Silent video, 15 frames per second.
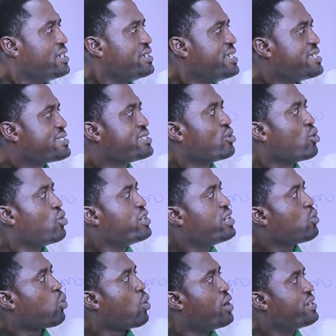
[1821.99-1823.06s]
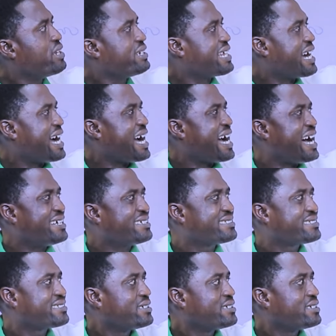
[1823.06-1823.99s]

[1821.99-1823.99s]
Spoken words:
This is the only one that has